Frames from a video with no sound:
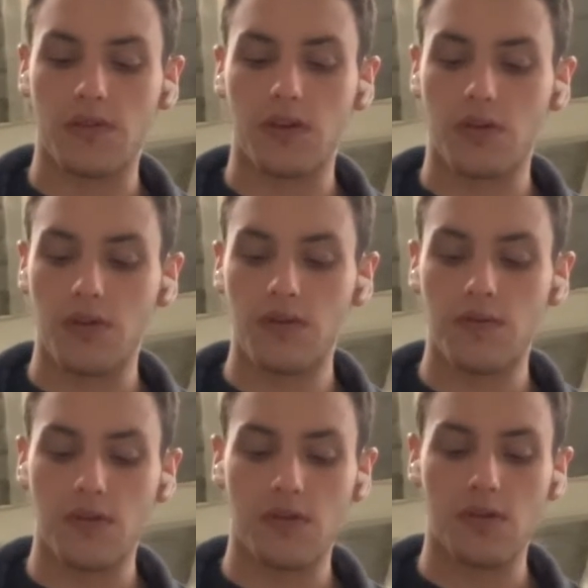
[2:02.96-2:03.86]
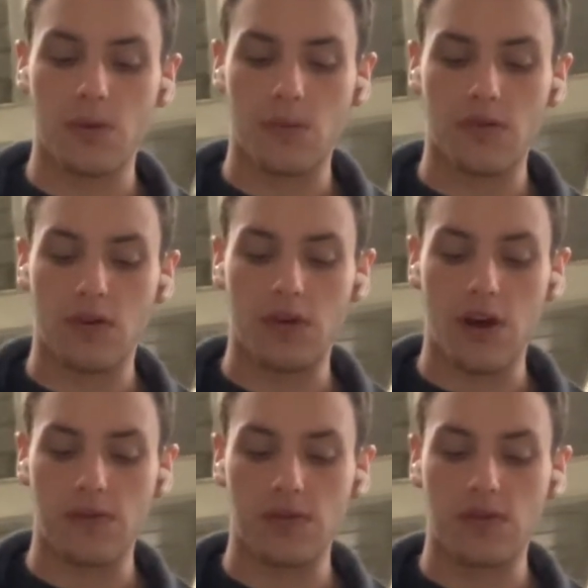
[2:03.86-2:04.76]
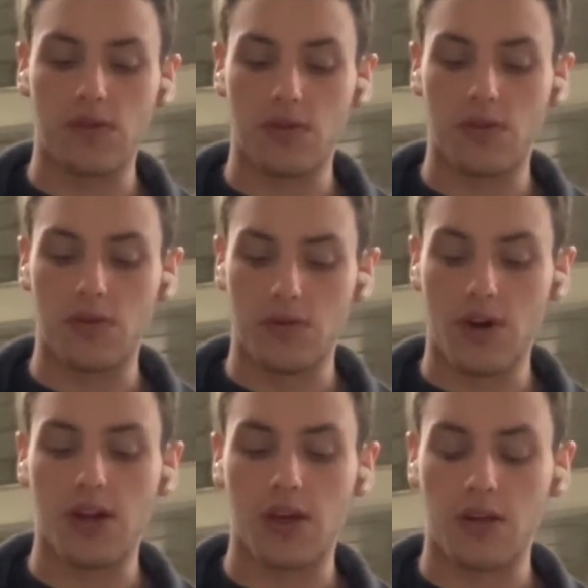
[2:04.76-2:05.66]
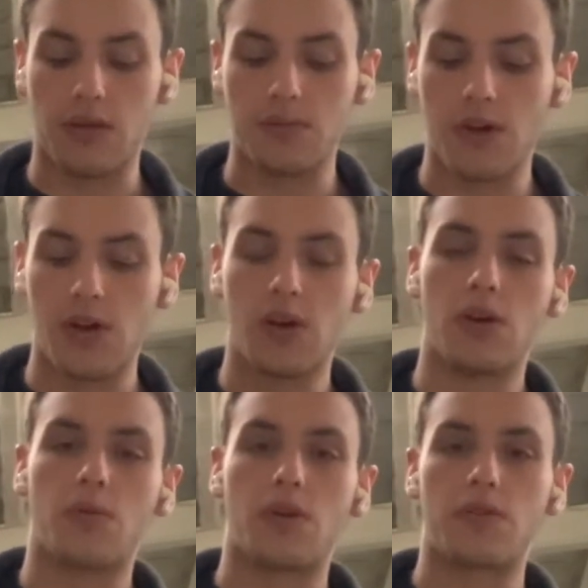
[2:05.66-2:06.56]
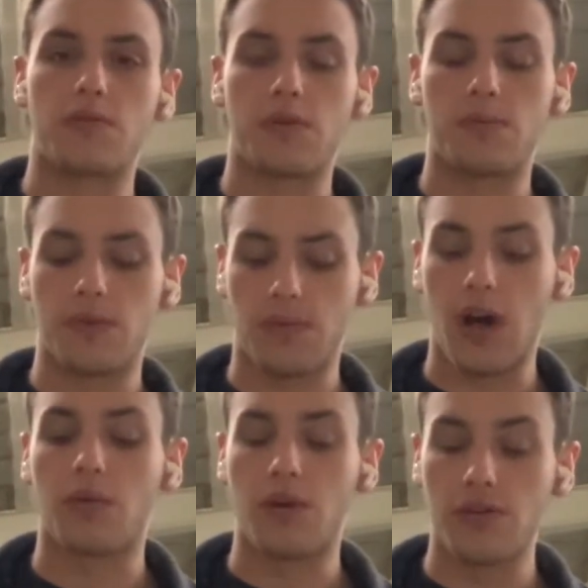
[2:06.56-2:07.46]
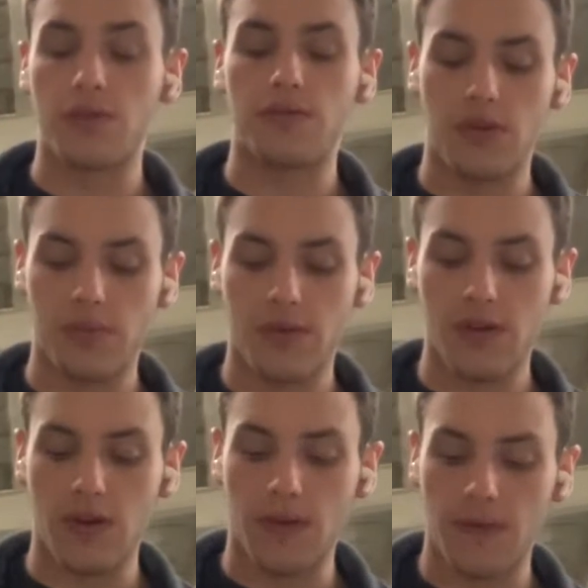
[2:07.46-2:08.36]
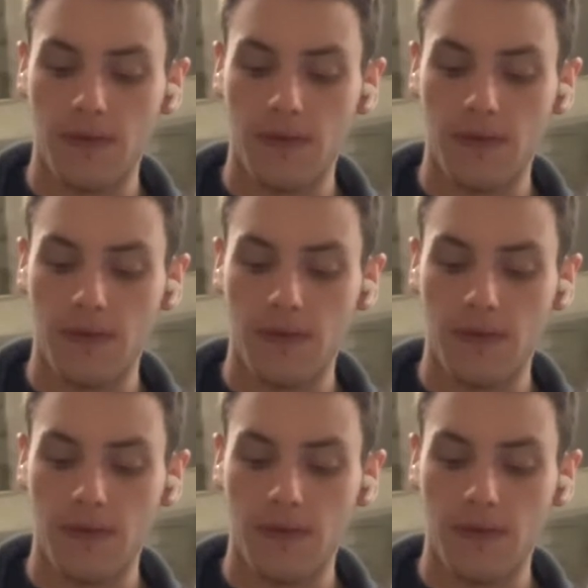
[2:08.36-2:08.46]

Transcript: increased the visitor numbers on average in the United Kingdom by 150%.